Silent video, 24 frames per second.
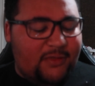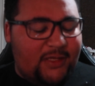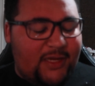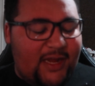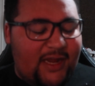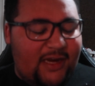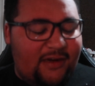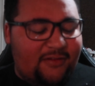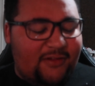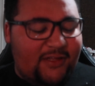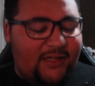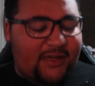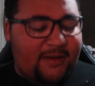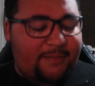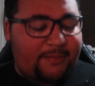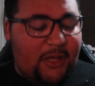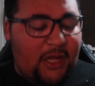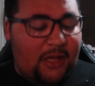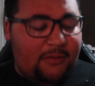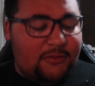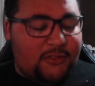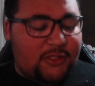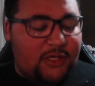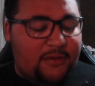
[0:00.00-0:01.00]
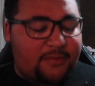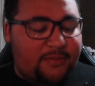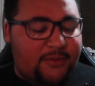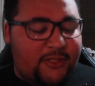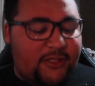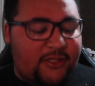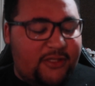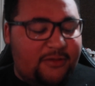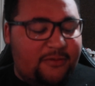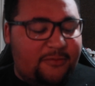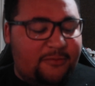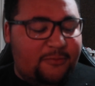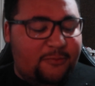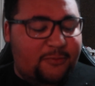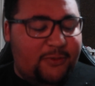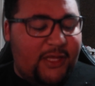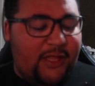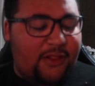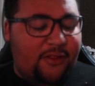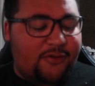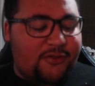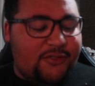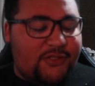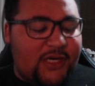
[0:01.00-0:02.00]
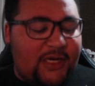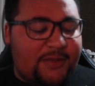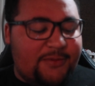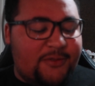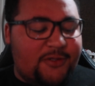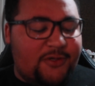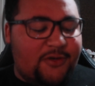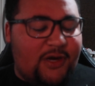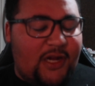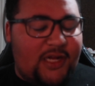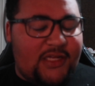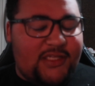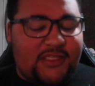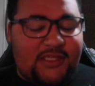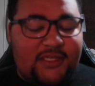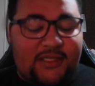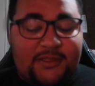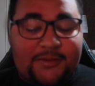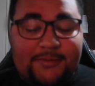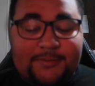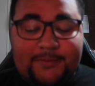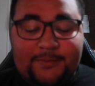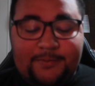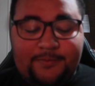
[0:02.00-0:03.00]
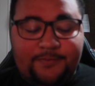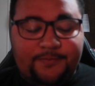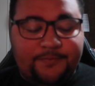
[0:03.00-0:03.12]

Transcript: kind of like a Pop-Tart, but yellow stripes across it.